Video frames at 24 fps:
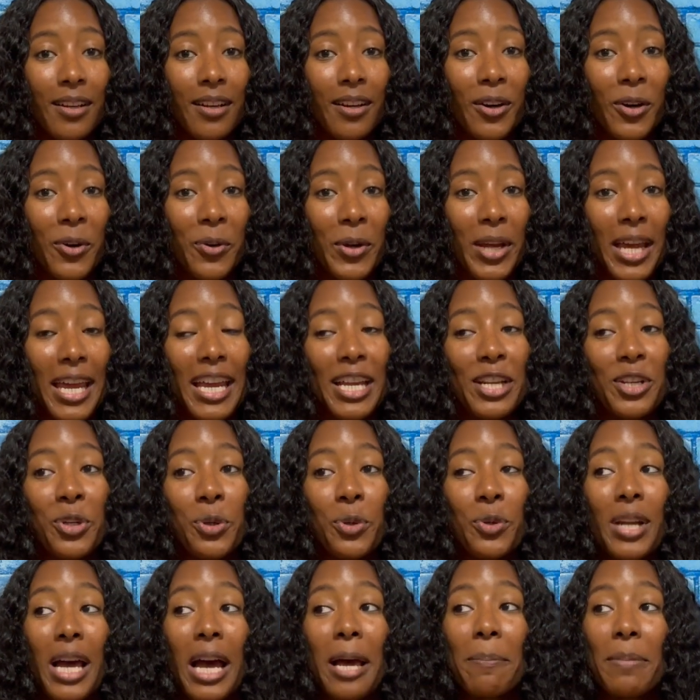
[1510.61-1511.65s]
Okay? Do
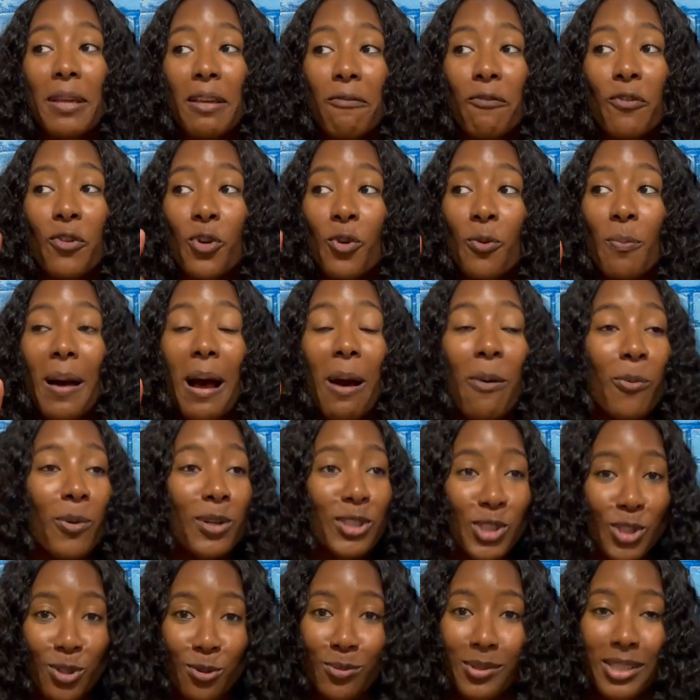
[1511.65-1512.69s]
not be fooled by
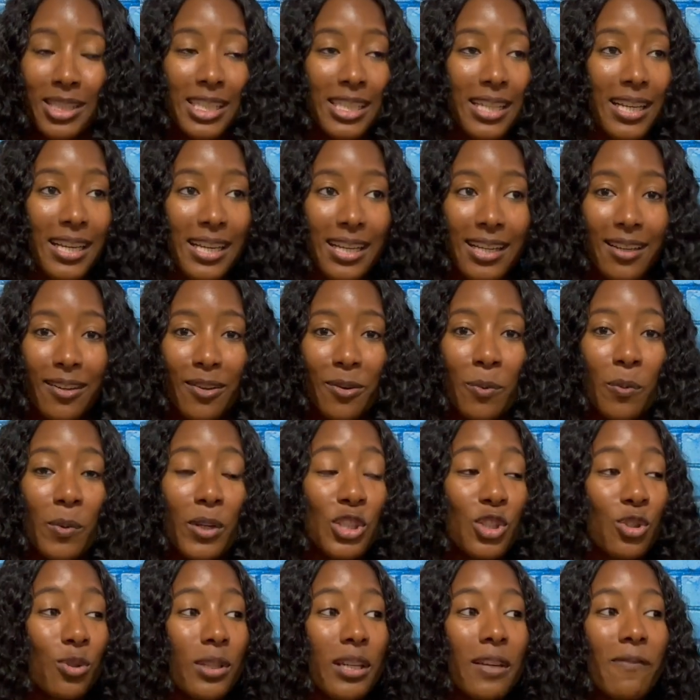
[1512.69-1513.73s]
what you see,
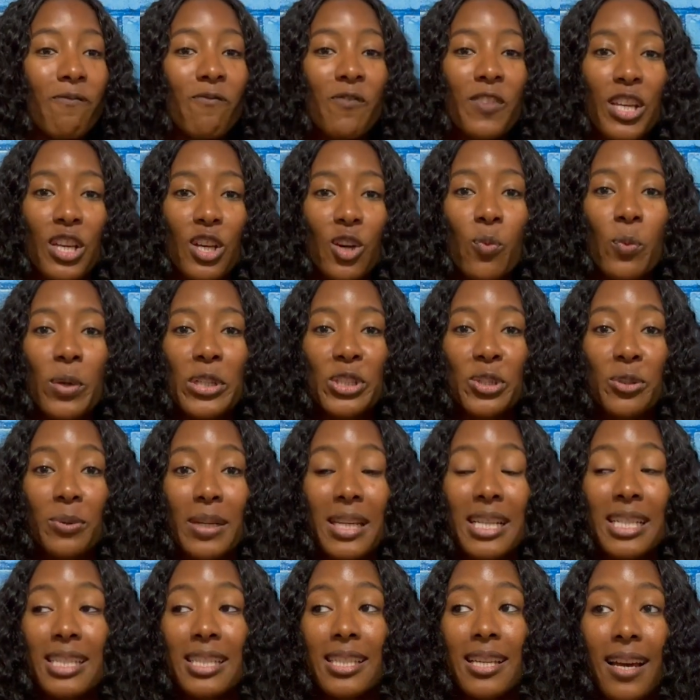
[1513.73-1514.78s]
what you can feel, what you
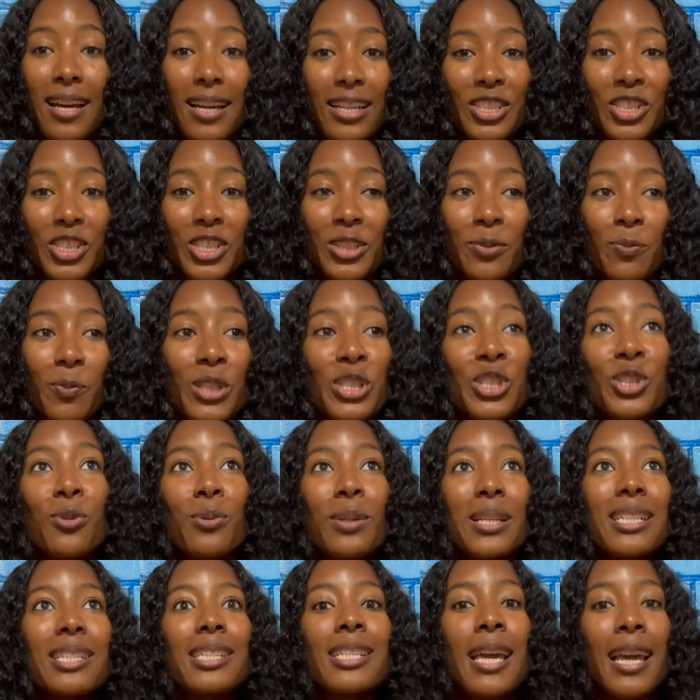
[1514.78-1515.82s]
can touch, what you
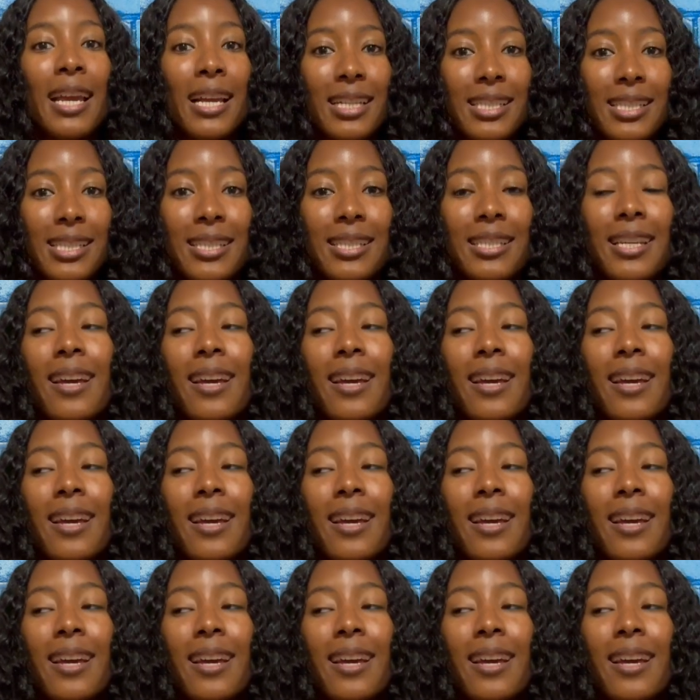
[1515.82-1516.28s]
can taste.